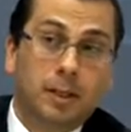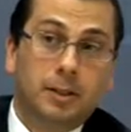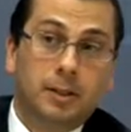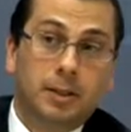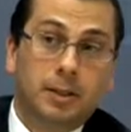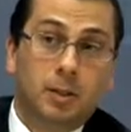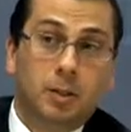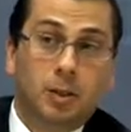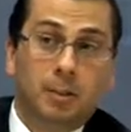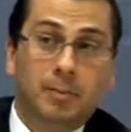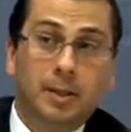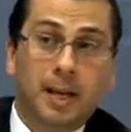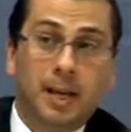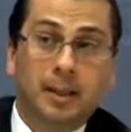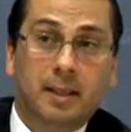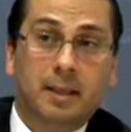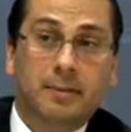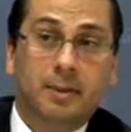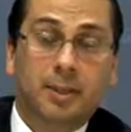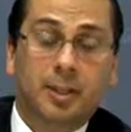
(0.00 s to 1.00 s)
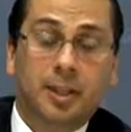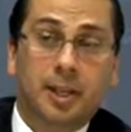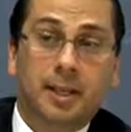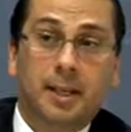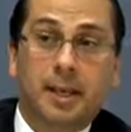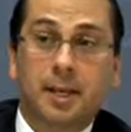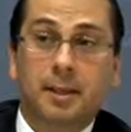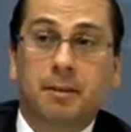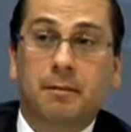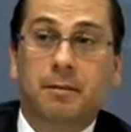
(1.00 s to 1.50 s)
to stop that
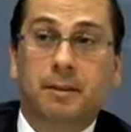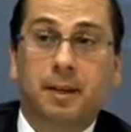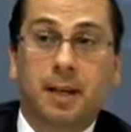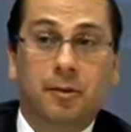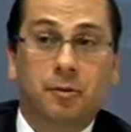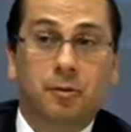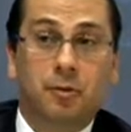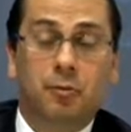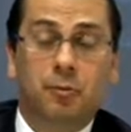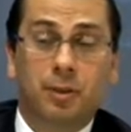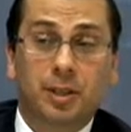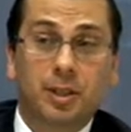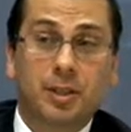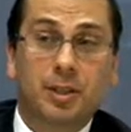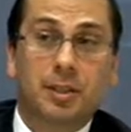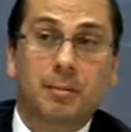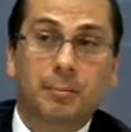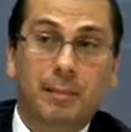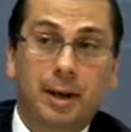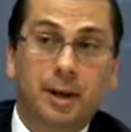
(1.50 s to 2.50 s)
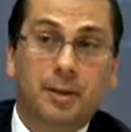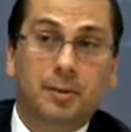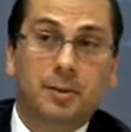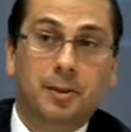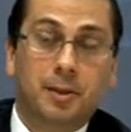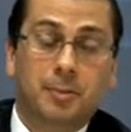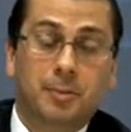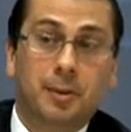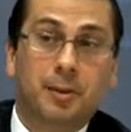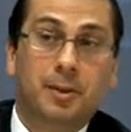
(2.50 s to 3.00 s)
leveraging and the financial risks and
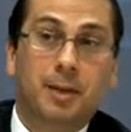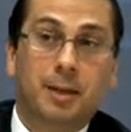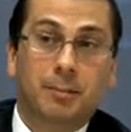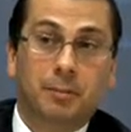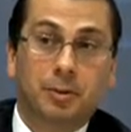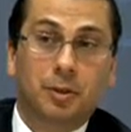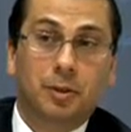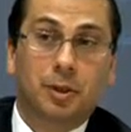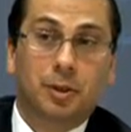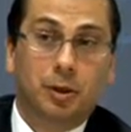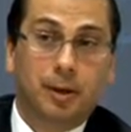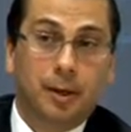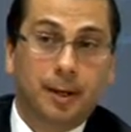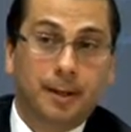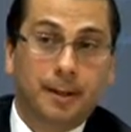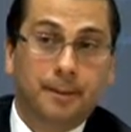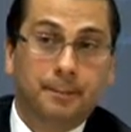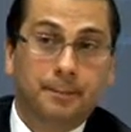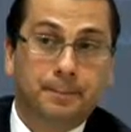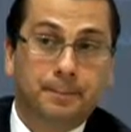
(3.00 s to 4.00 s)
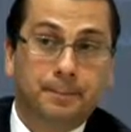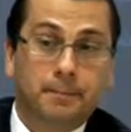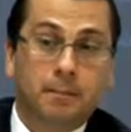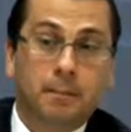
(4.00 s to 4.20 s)
imbalances building up in China.